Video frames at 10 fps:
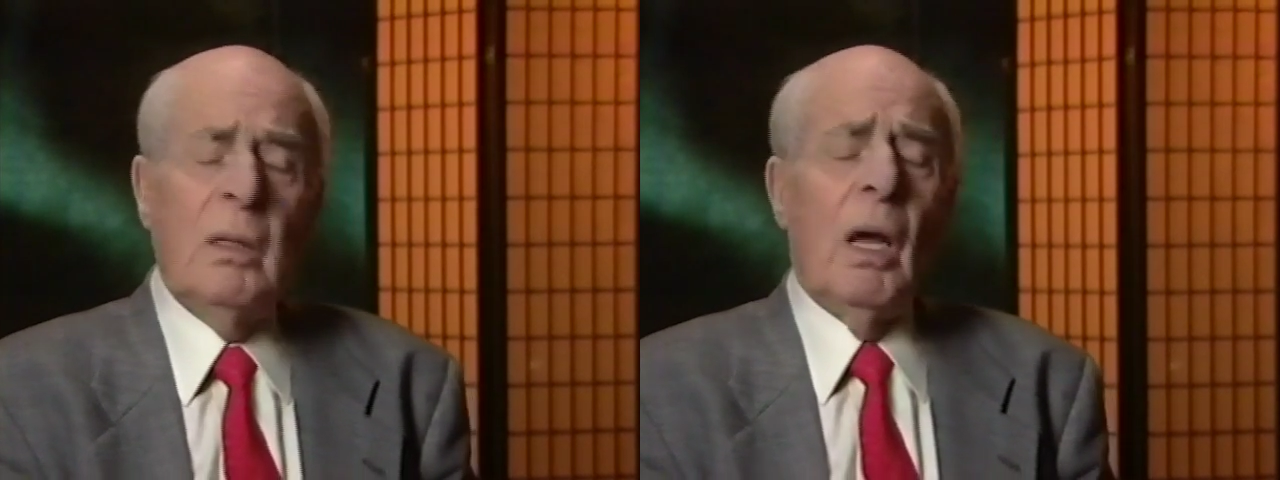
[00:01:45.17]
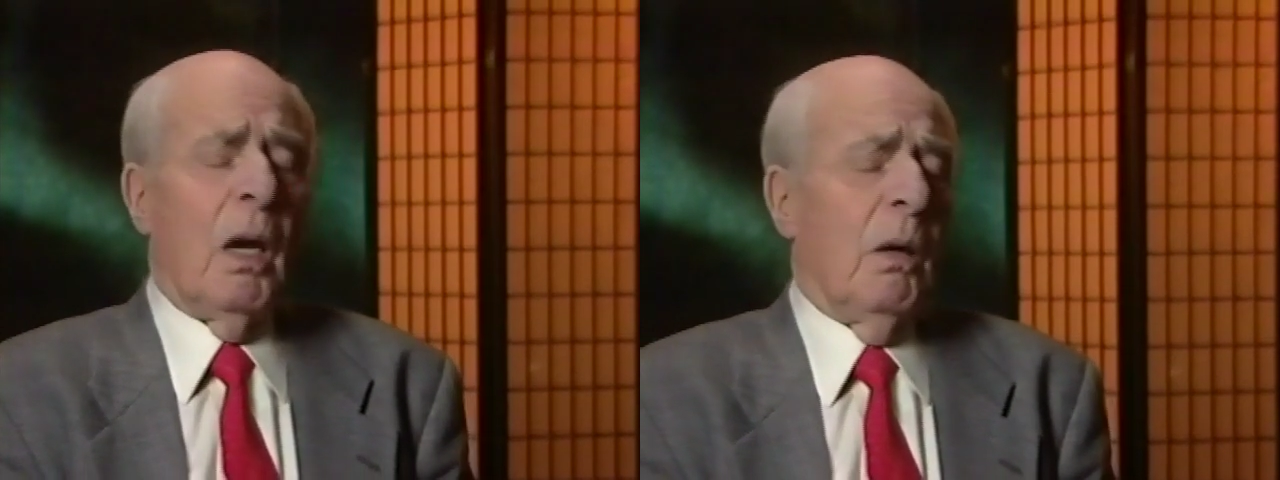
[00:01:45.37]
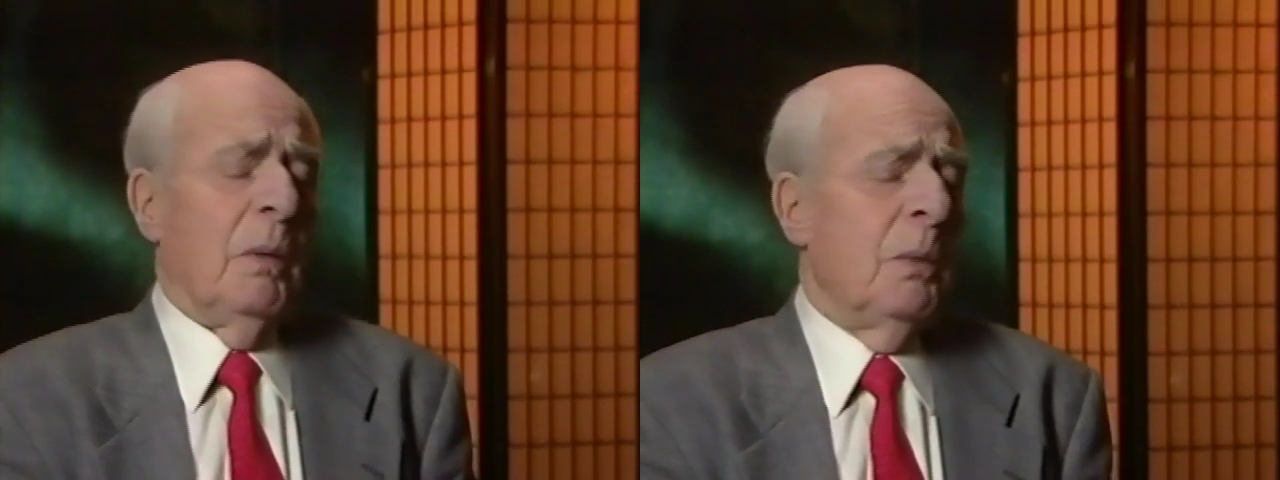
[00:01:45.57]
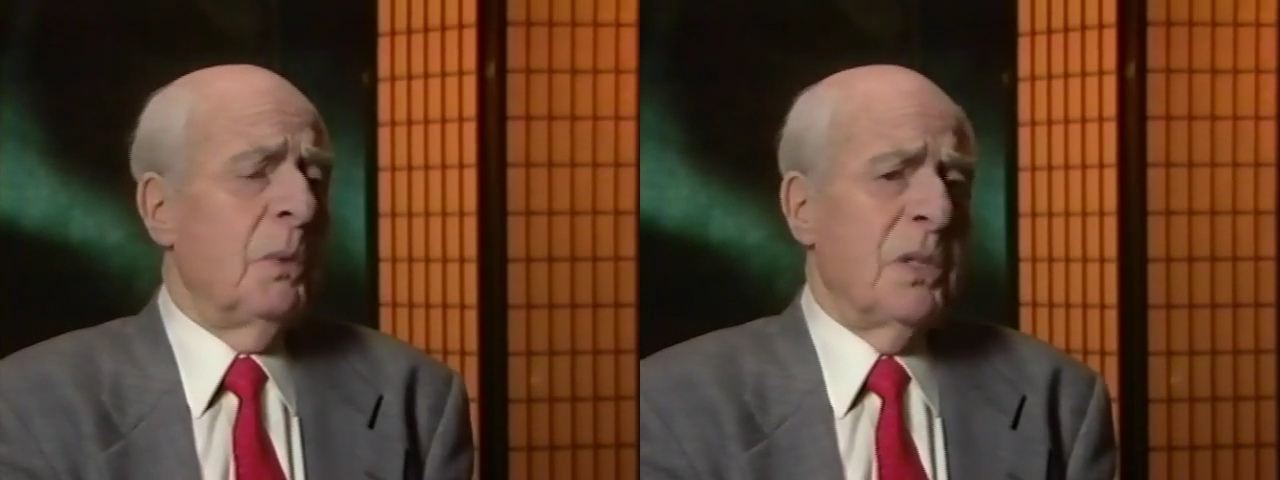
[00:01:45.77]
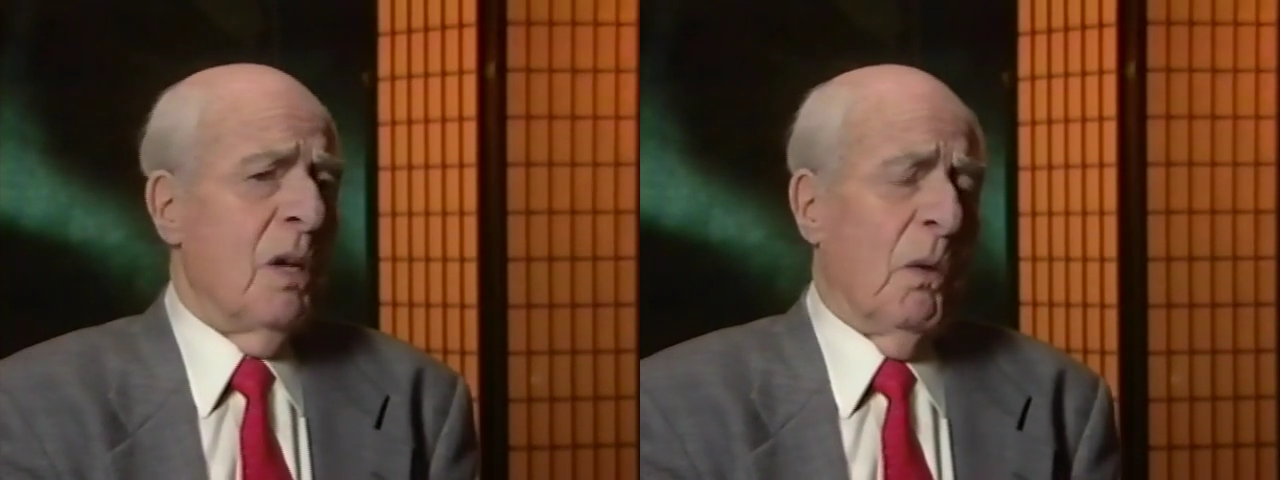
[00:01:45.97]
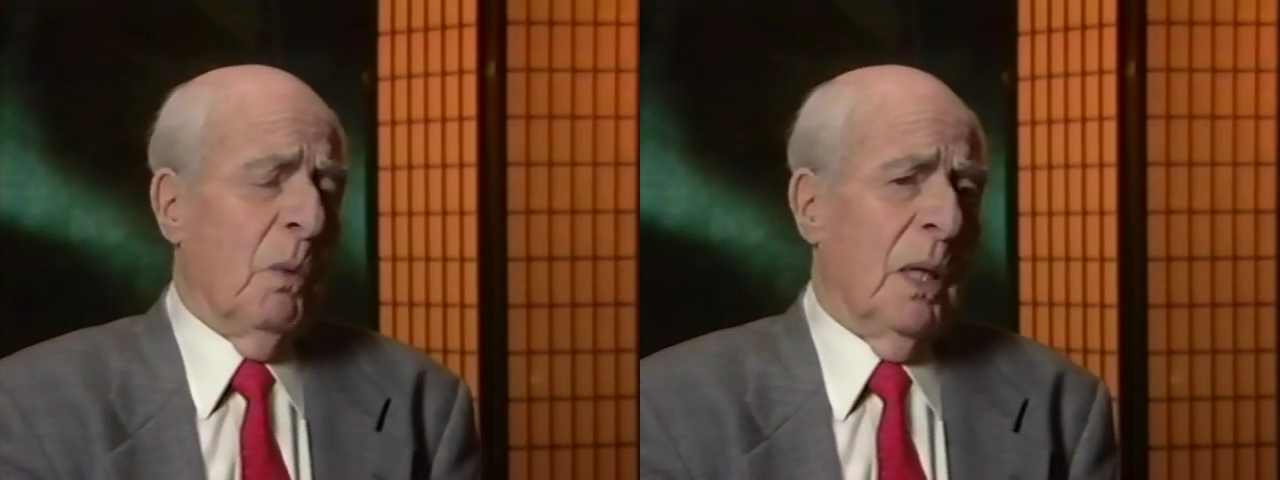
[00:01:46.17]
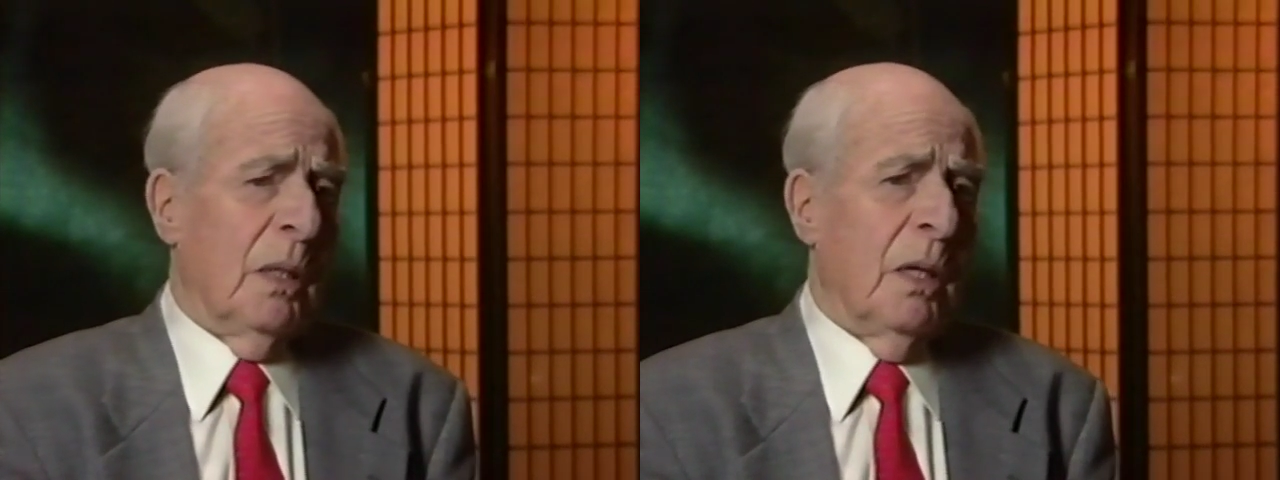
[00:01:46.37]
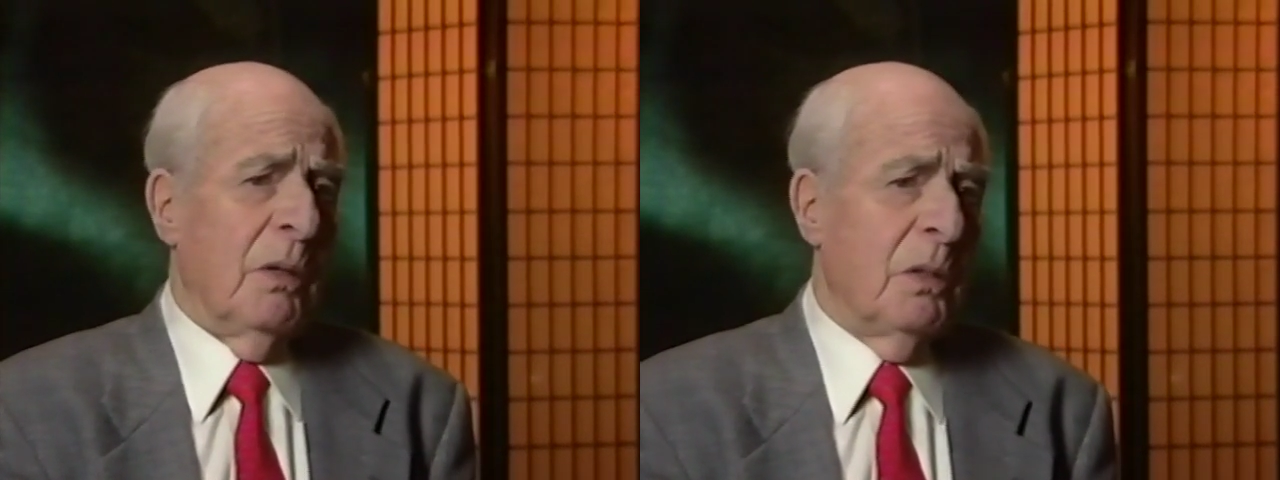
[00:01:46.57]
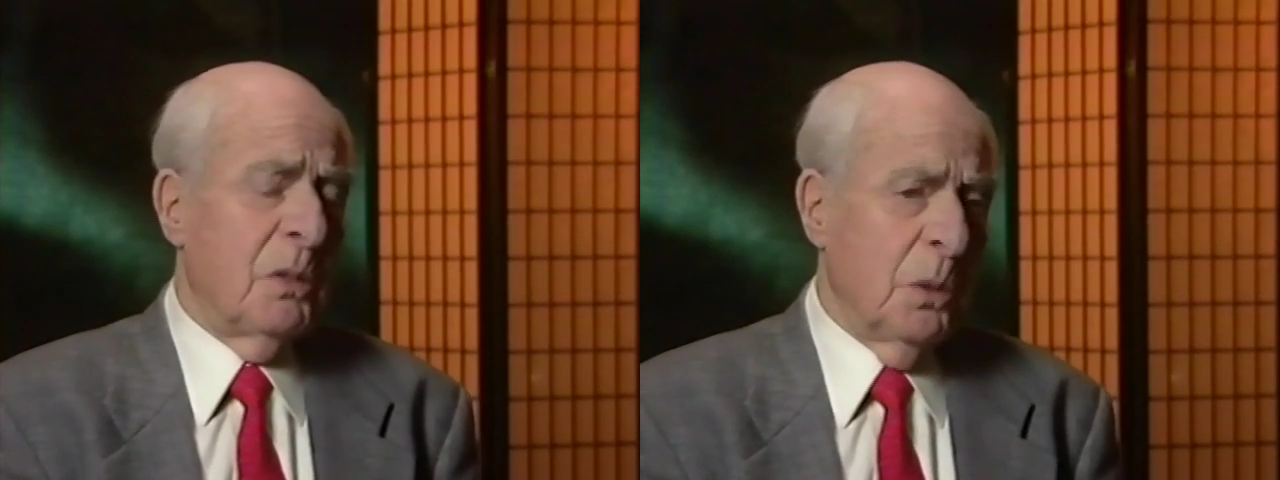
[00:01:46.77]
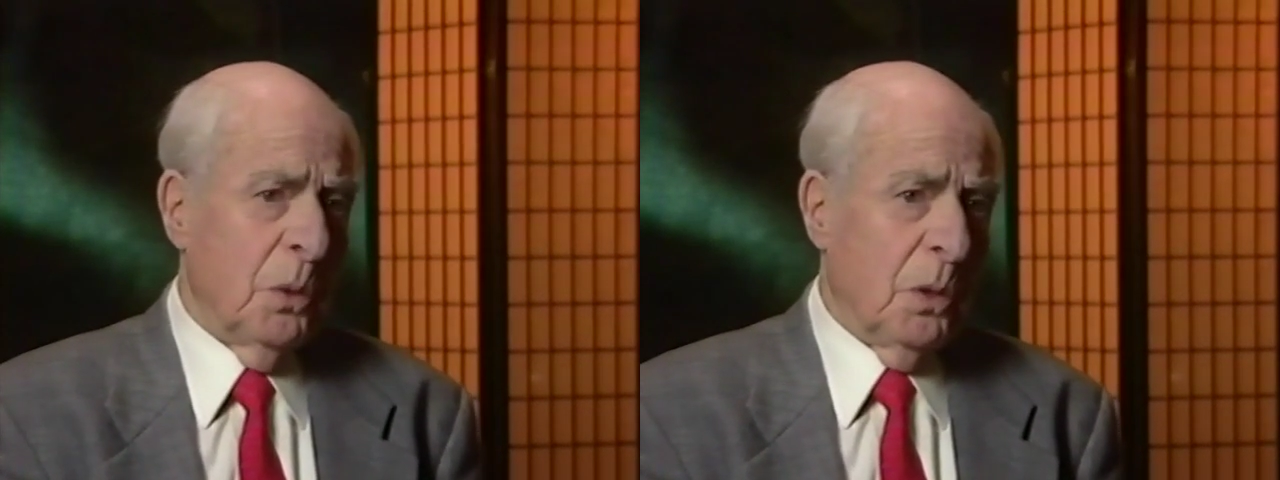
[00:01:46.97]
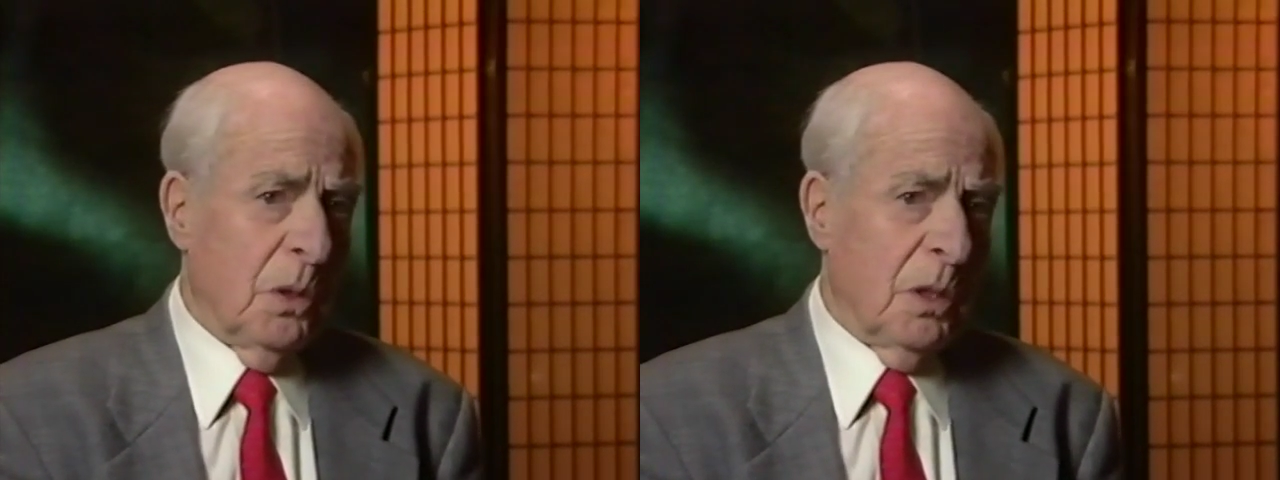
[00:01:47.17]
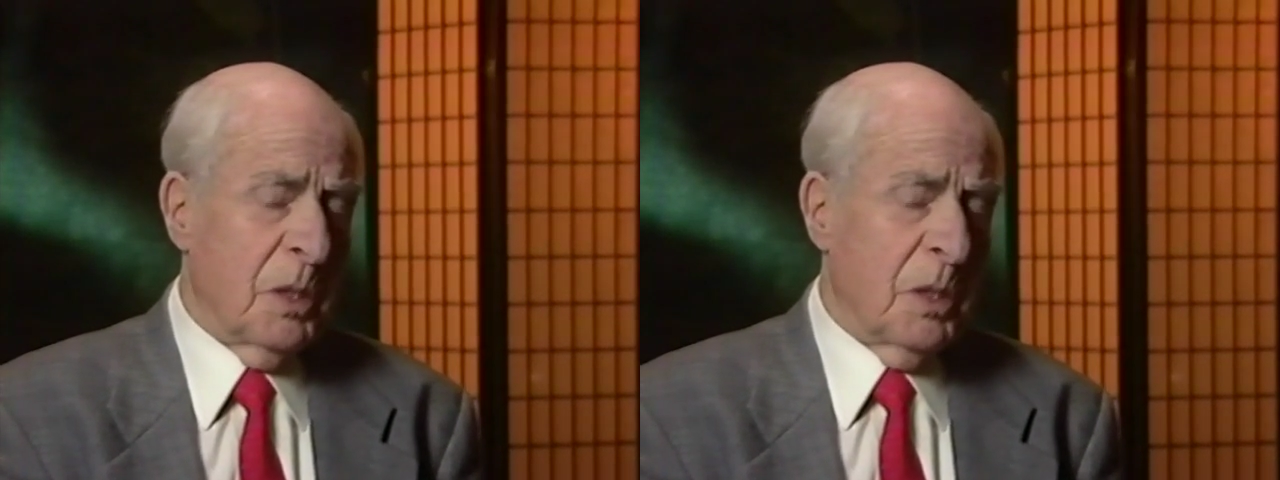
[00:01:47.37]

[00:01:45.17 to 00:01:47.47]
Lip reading: No, it was not well known at all,